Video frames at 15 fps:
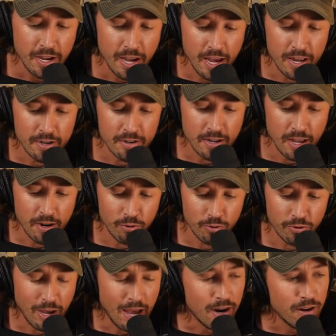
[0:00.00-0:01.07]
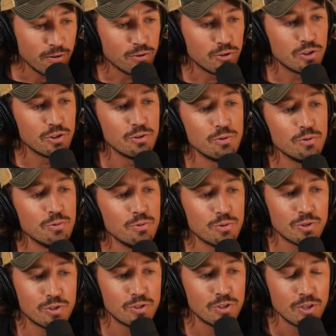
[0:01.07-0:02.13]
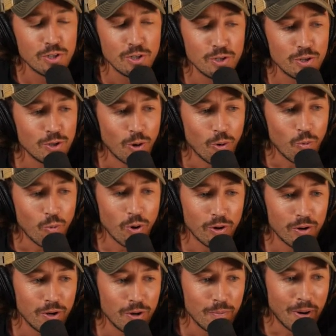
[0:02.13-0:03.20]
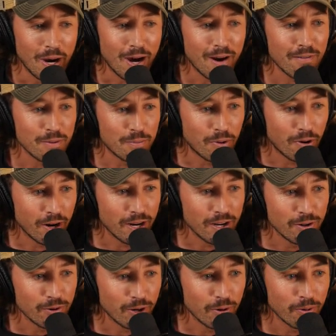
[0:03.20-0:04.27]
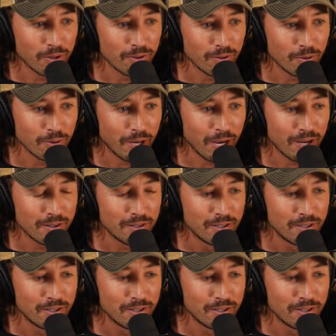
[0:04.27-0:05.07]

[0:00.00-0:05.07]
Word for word: And and also, how do you choose, you know, what part of the brain you're going to look at?